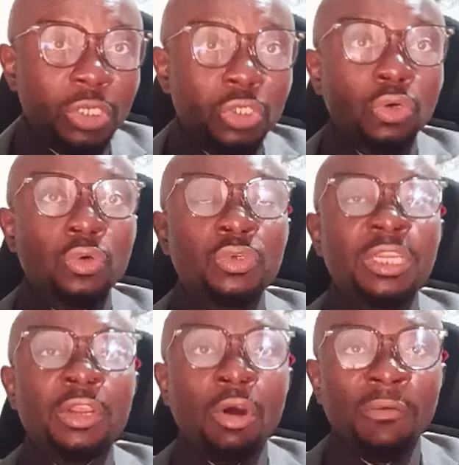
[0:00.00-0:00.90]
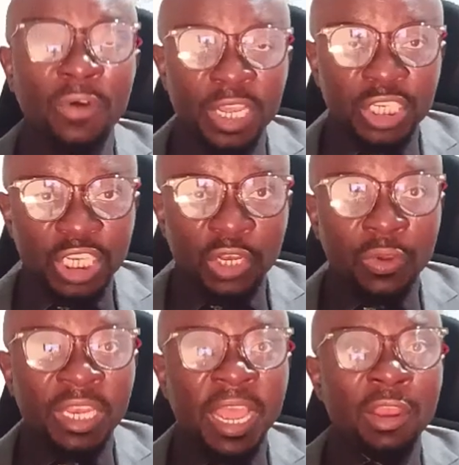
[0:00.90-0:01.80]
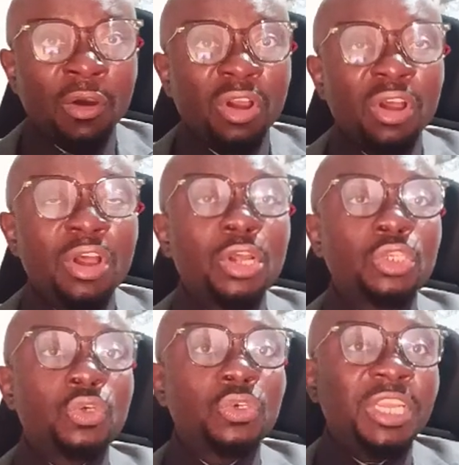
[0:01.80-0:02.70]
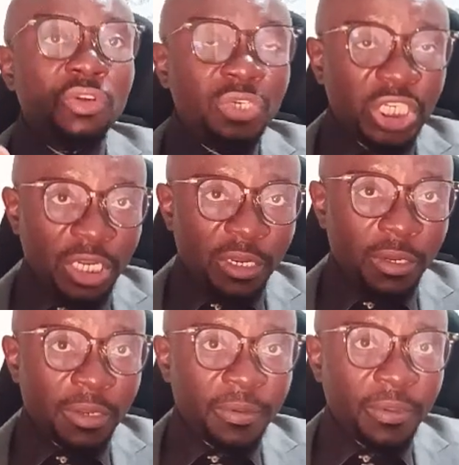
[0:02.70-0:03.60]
to call for a genuine dialogue, to negotiate.